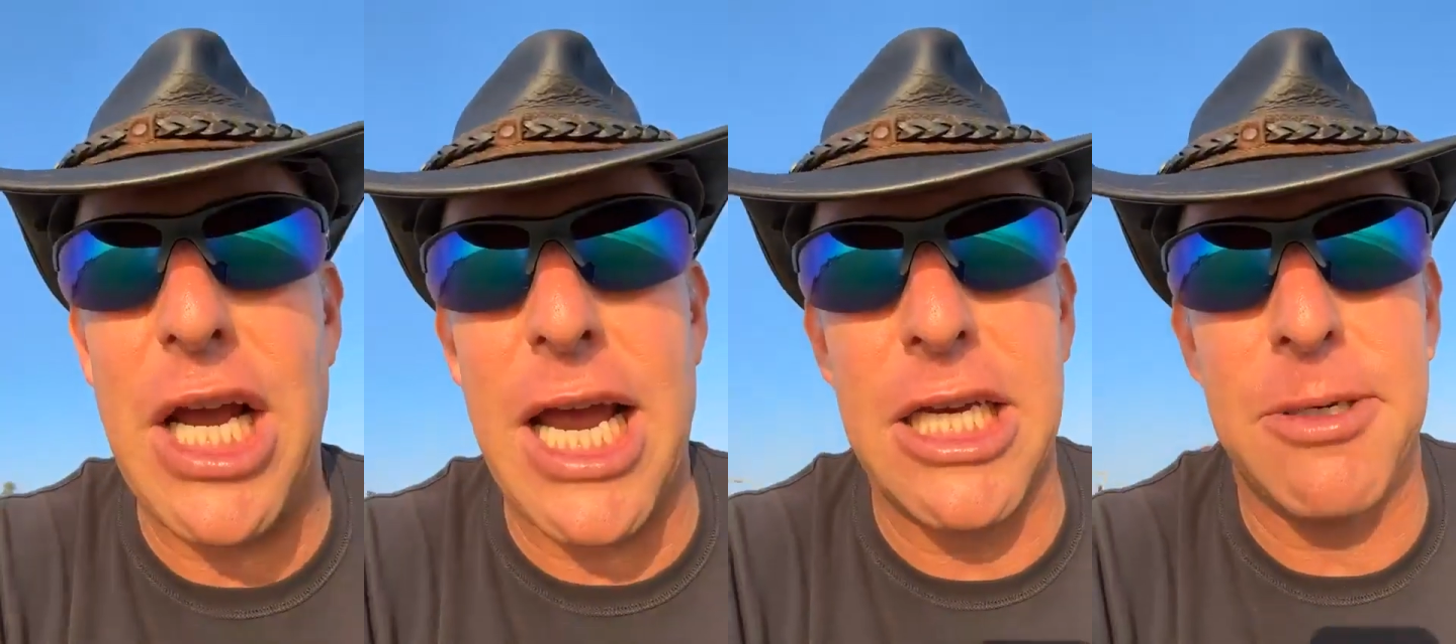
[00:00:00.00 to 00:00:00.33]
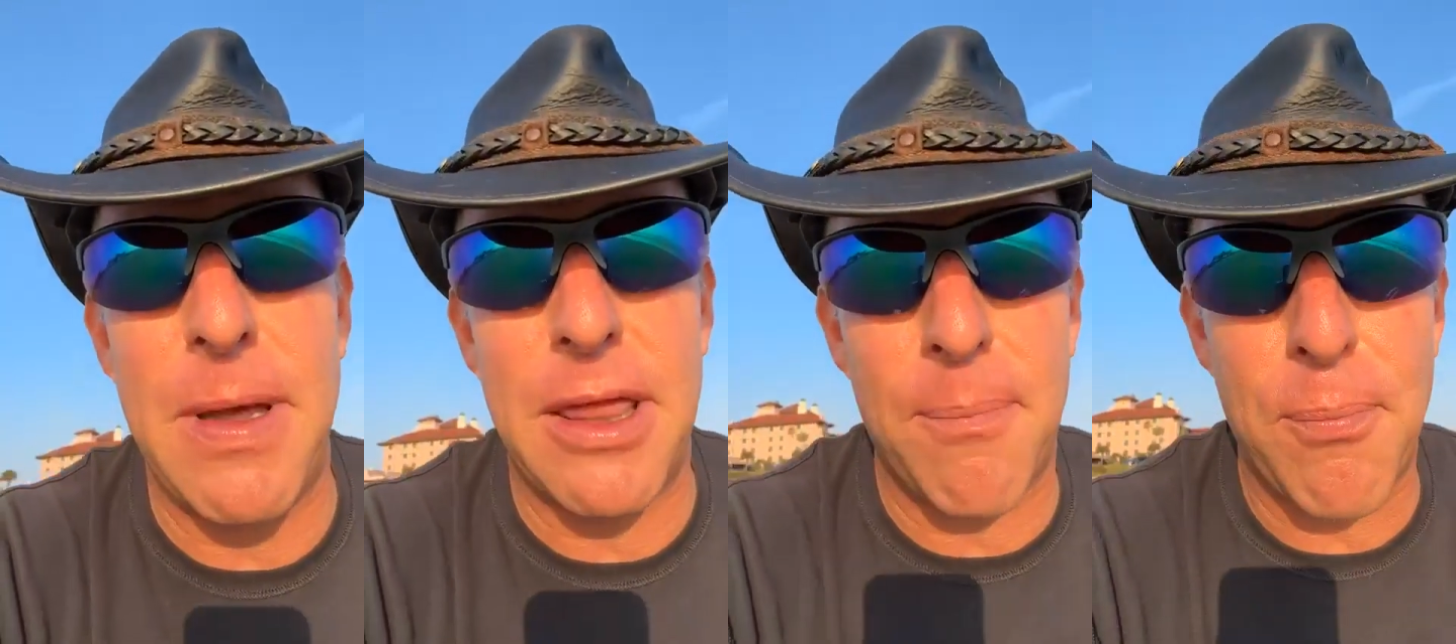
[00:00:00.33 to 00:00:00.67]
may
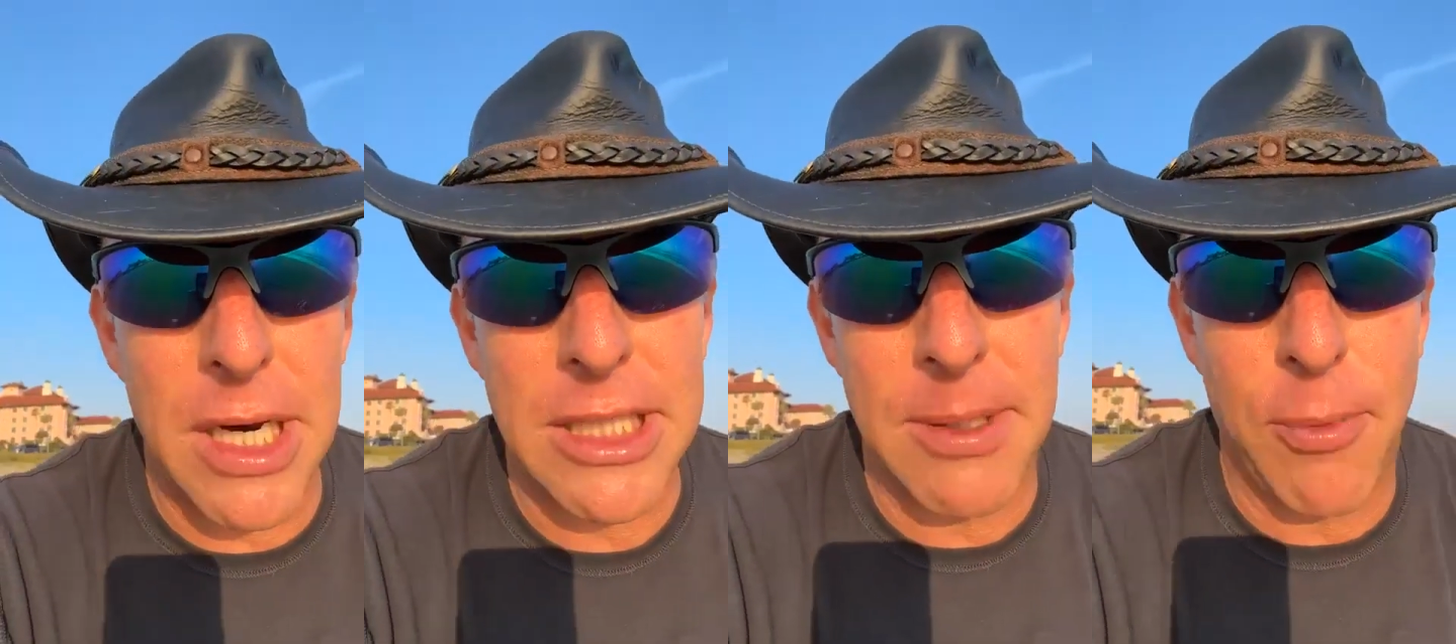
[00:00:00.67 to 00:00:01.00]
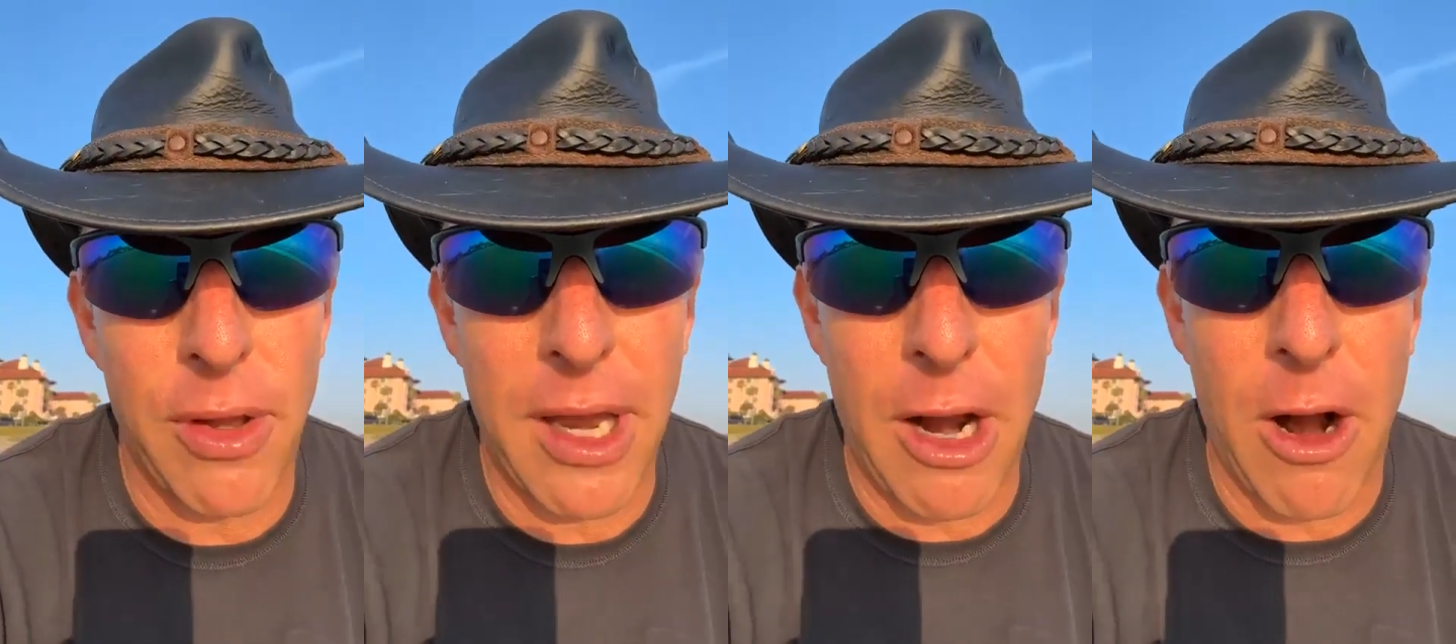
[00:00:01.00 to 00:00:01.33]
change, but the
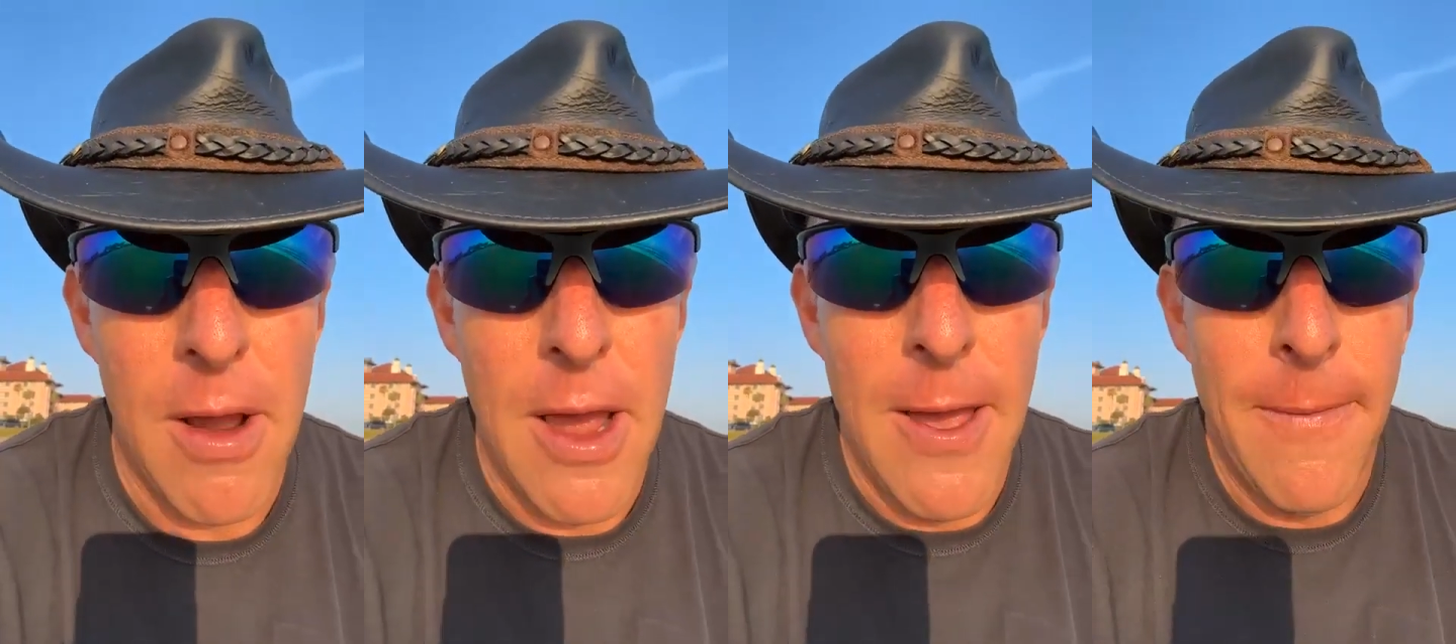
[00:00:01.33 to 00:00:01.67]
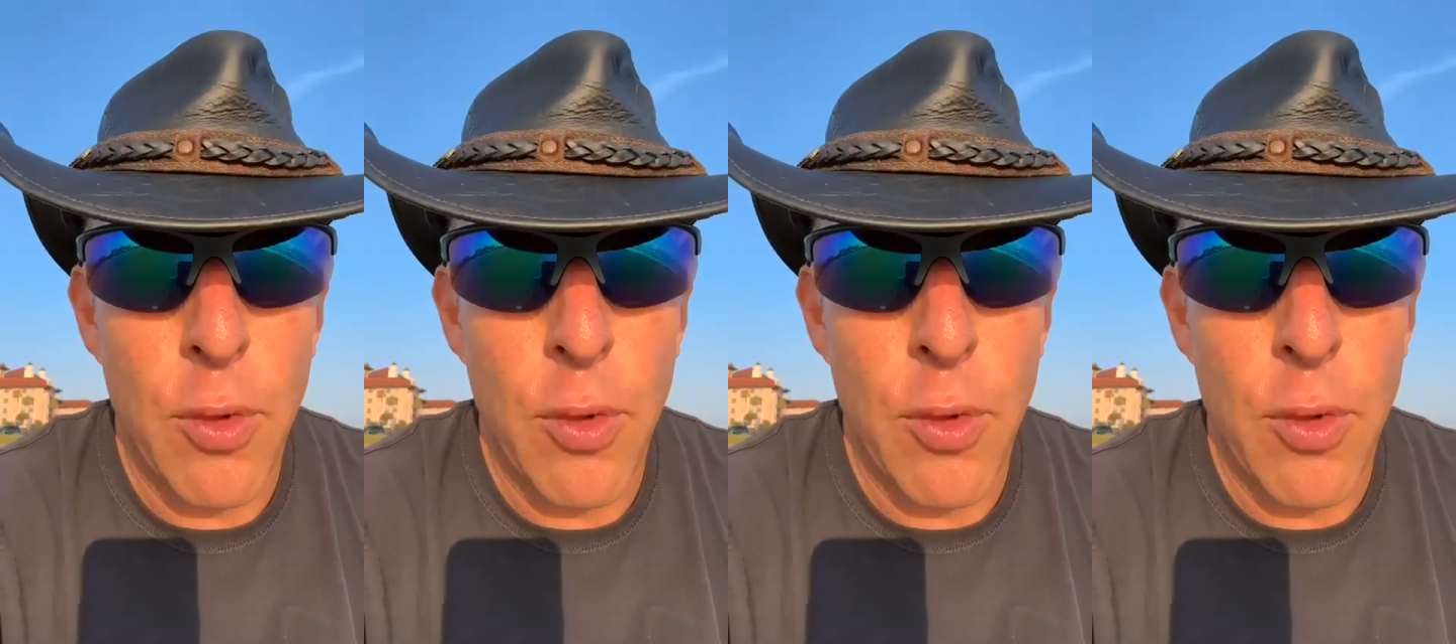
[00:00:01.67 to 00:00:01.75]
principle here,